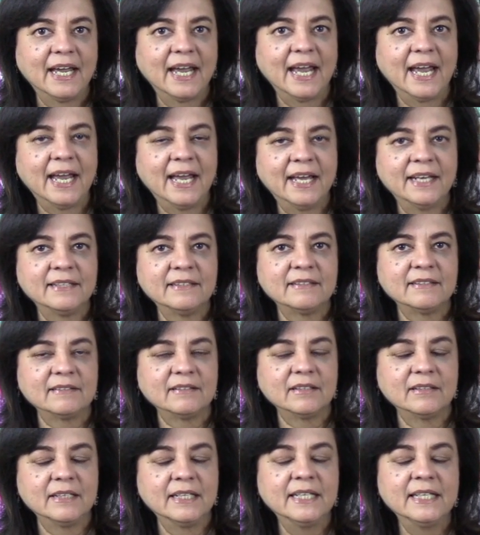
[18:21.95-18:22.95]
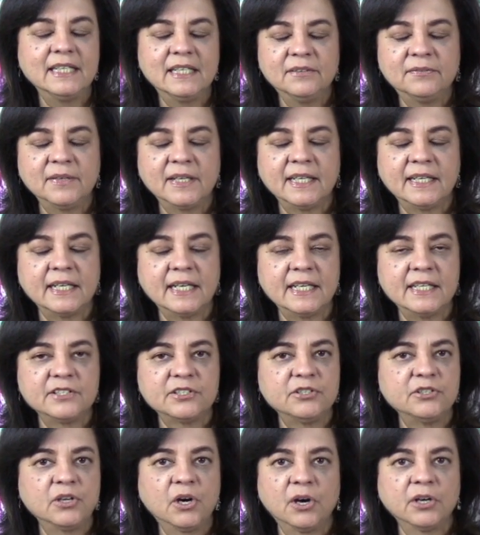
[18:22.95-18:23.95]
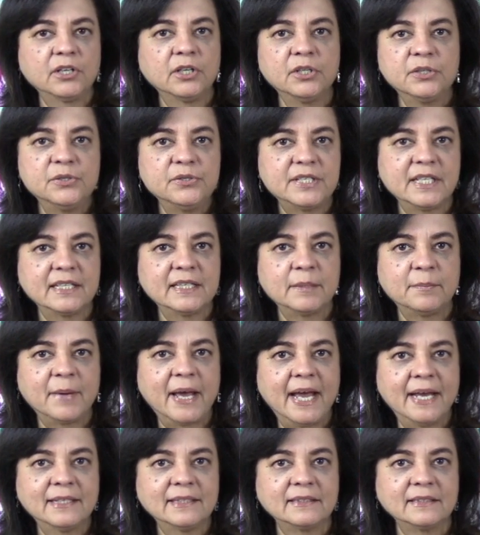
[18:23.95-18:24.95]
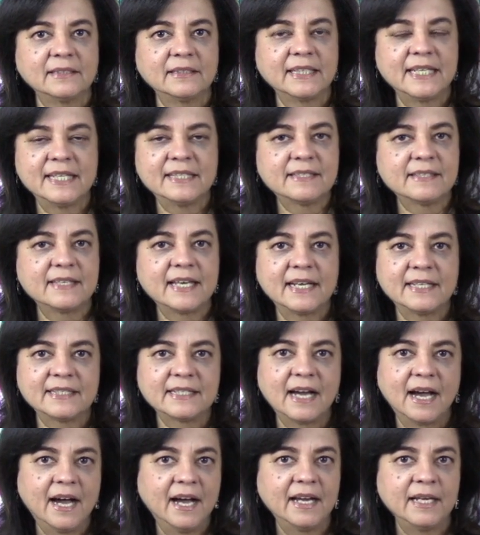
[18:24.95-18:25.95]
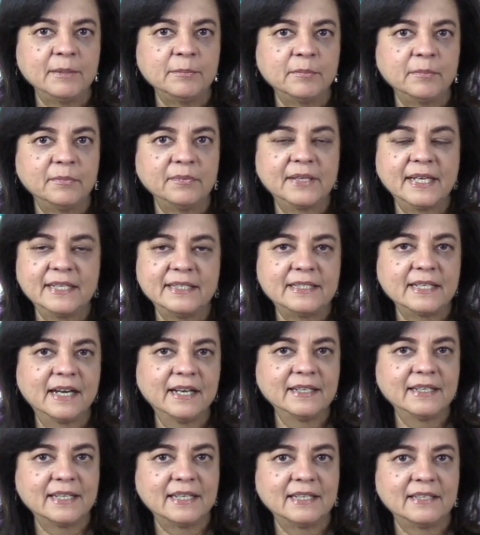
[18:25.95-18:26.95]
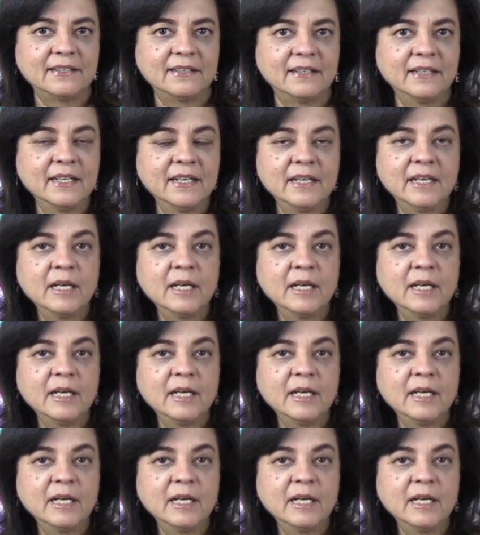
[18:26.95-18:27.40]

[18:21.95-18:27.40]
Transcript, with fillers: And leaving is not losing the battle, it's their time. They're done here.